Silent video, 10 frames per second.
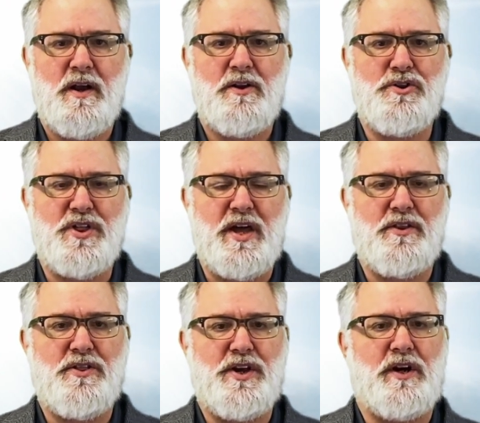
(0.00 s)

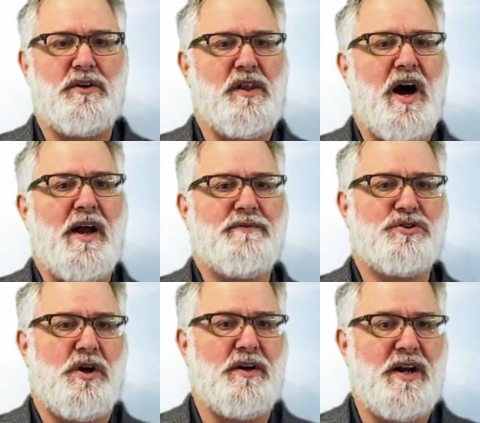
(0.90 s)
that their lives
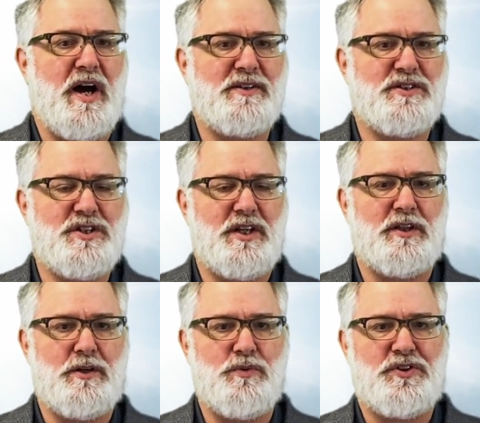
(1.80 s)
are not
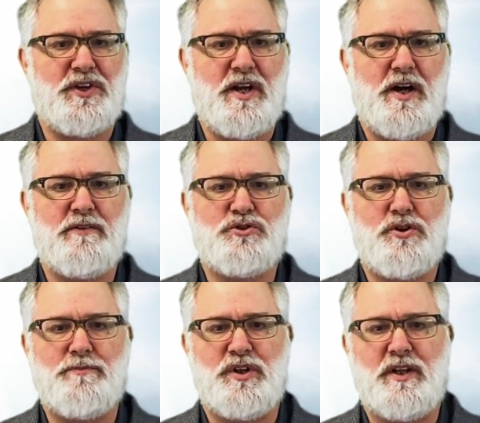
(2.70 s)
dealing with the kind of
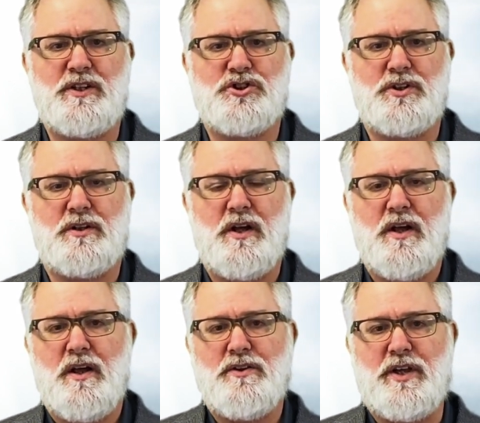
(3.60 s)
tribulation
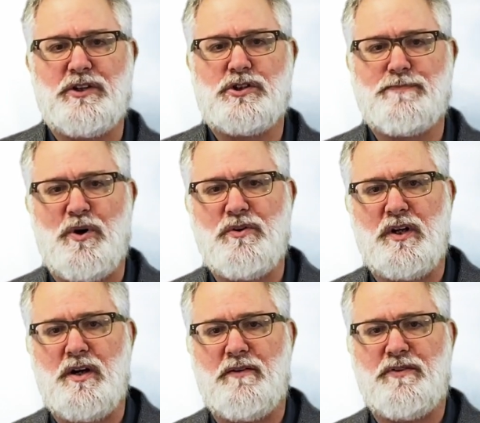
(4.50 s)
that is spoken
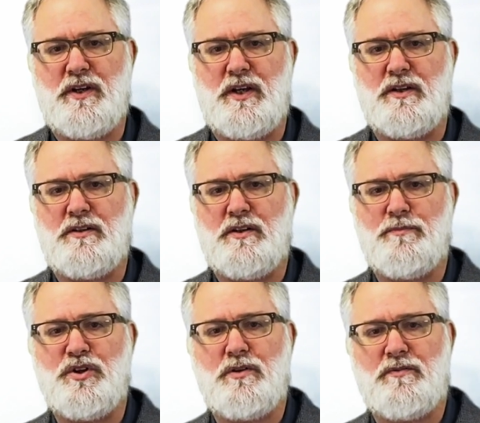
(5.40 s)
of in the
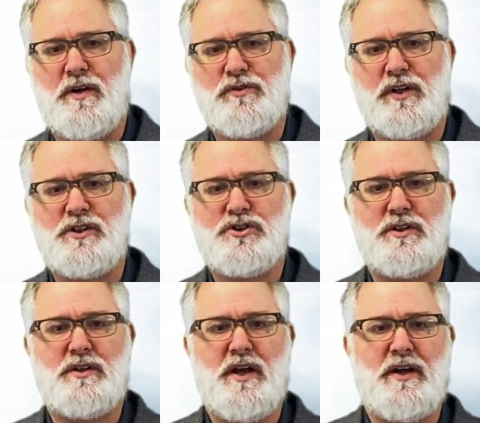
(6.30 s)
book of
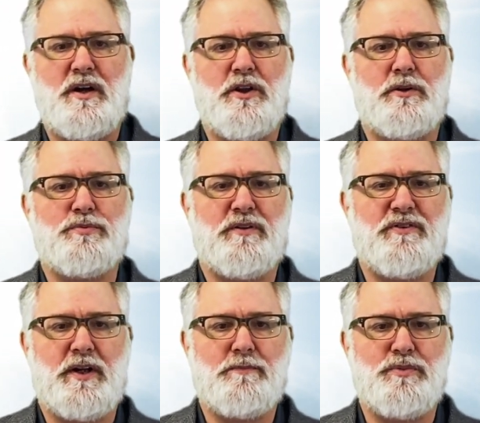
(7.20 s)
Revelation and other
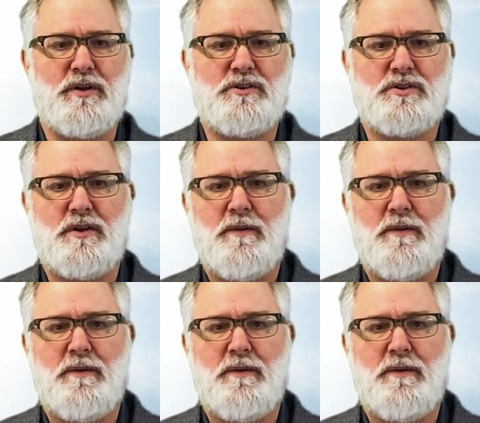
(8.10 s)
prophetic books.